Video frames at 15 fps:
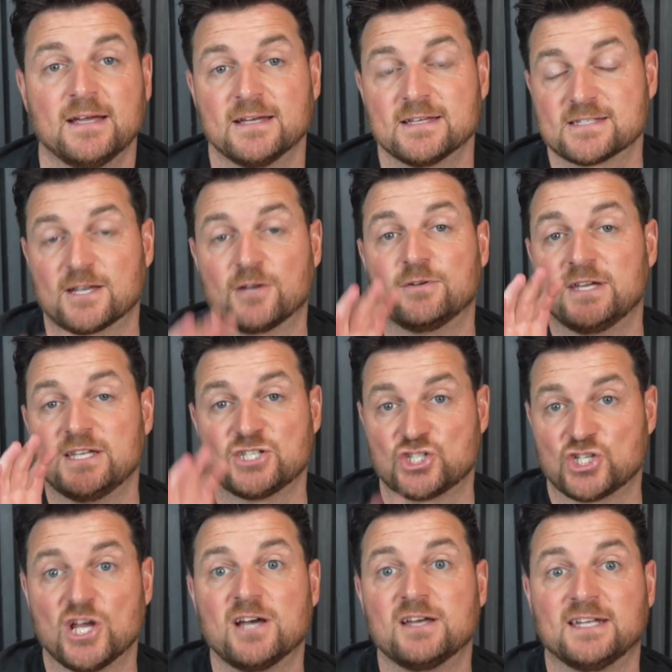So his
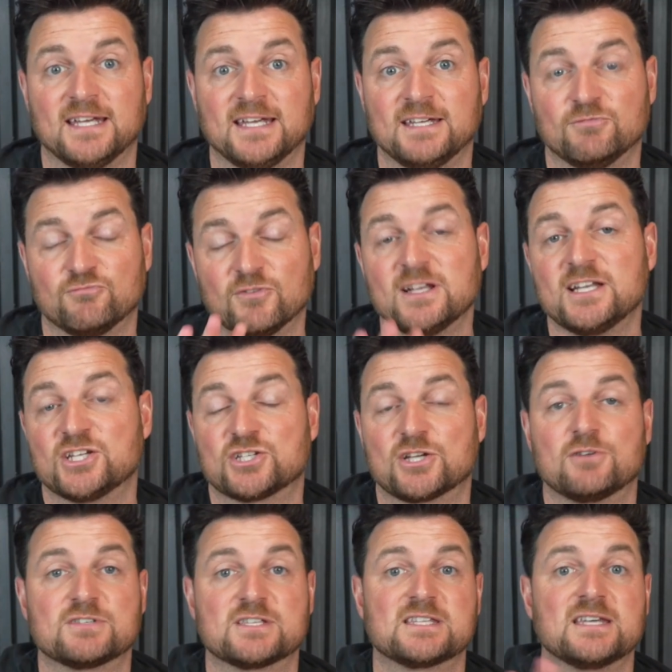journey really
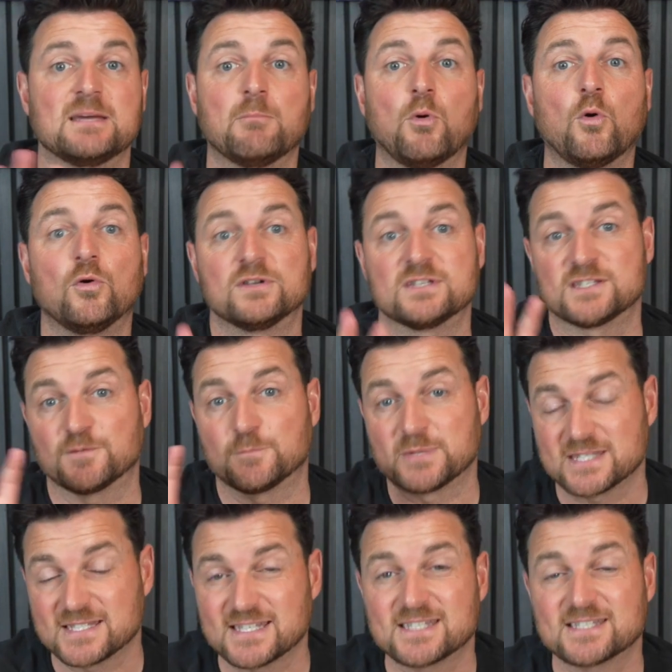shows us the importance of
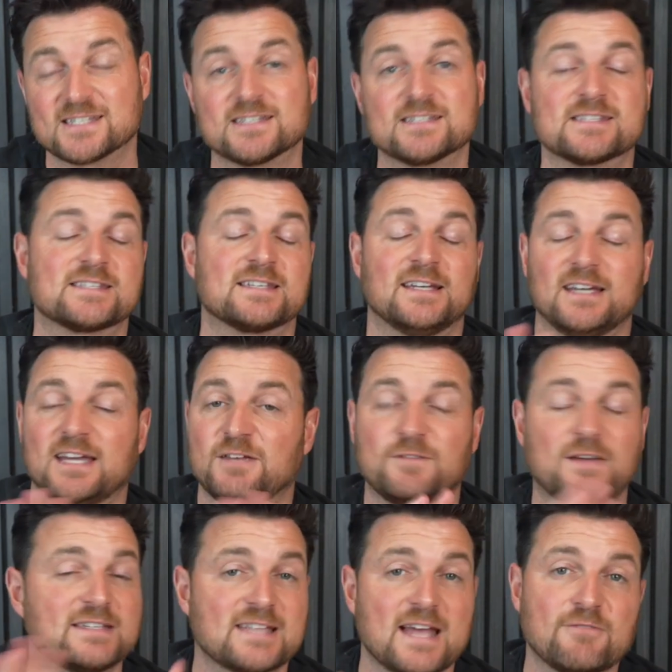persistence. He
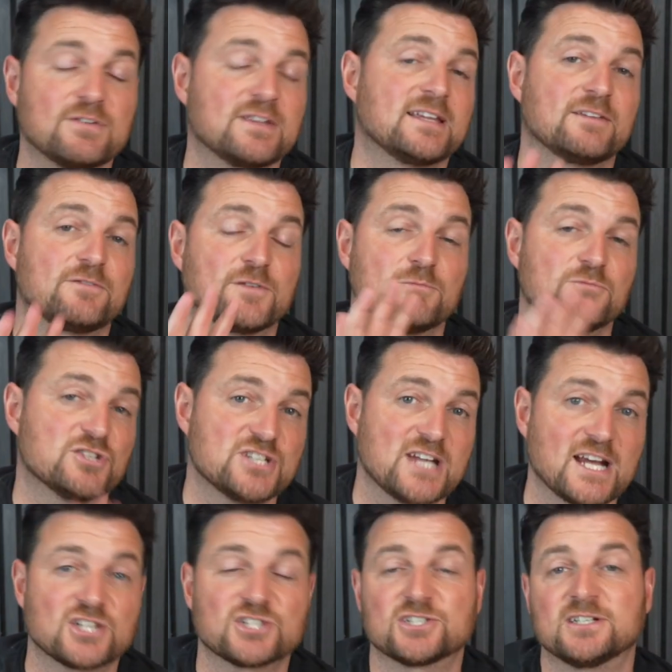faced everything from
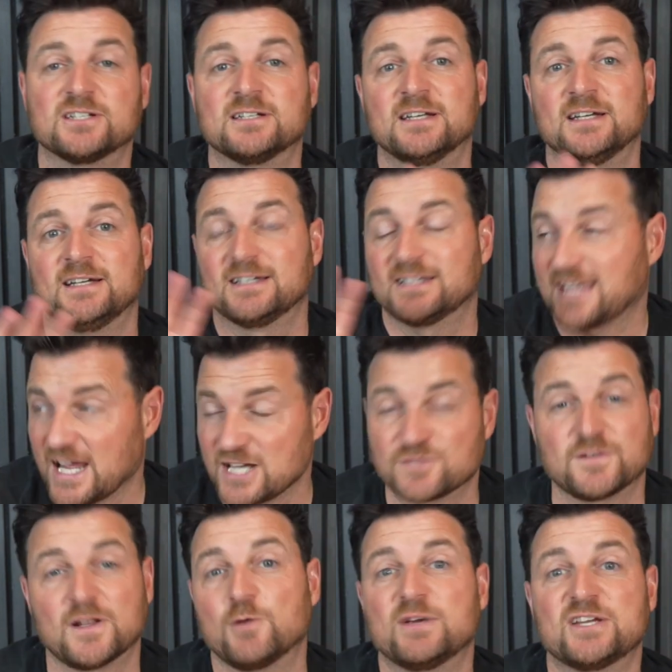rejection, cash
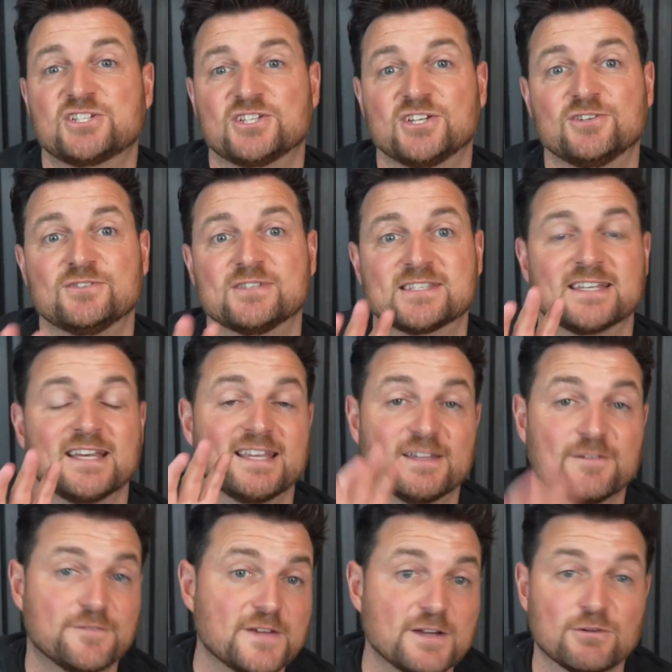flow issues, the
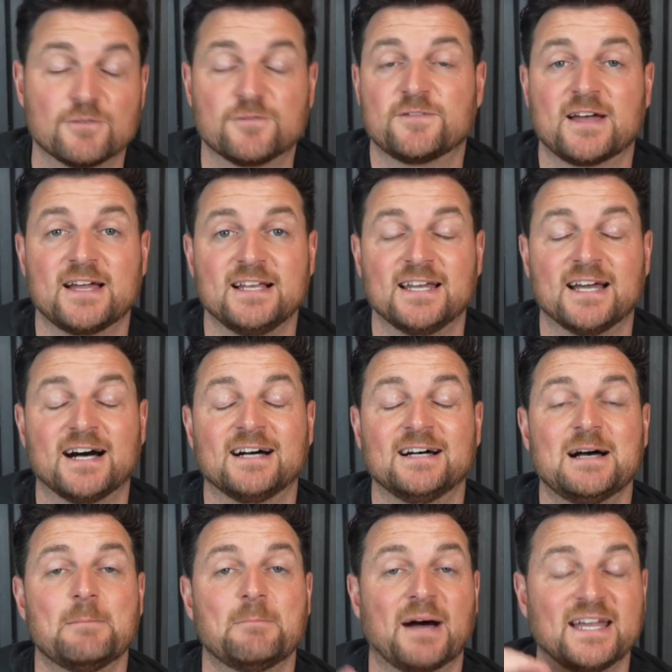fear of failure,
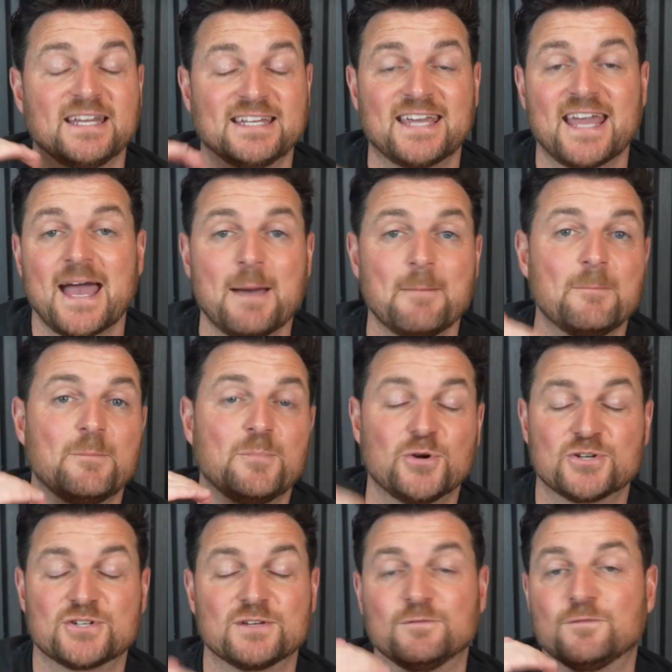but he kept
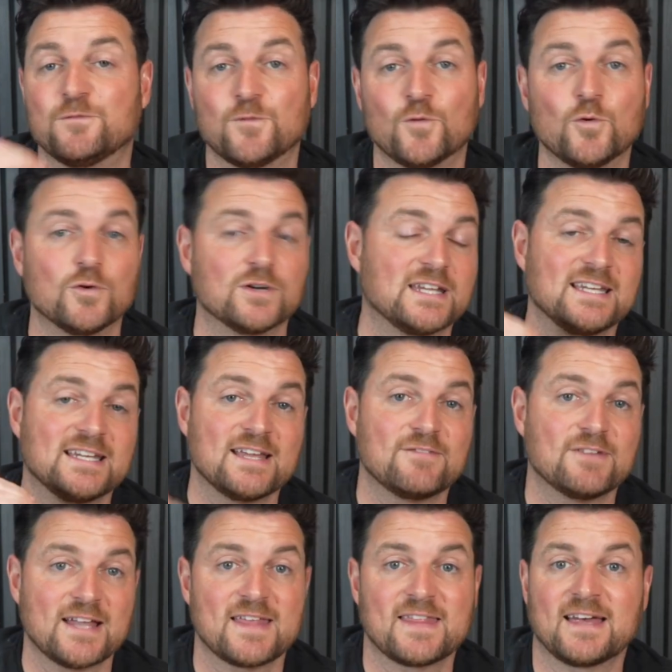pushing forward. He
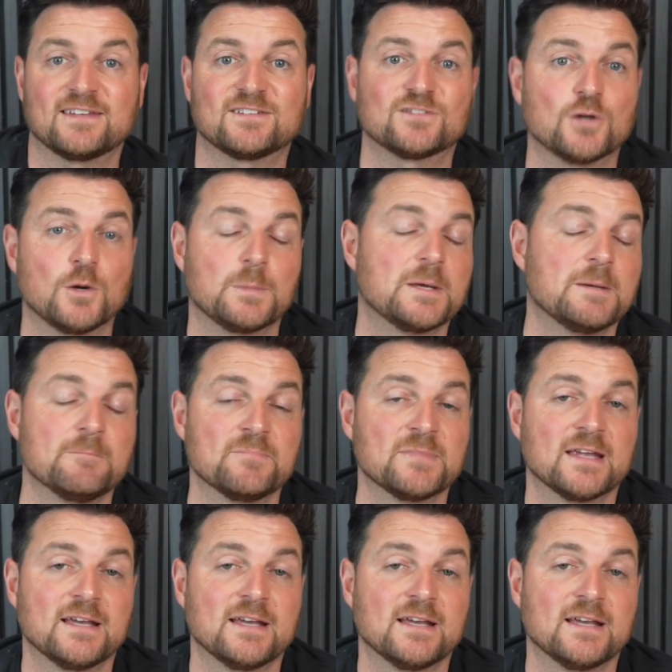never let that stop him.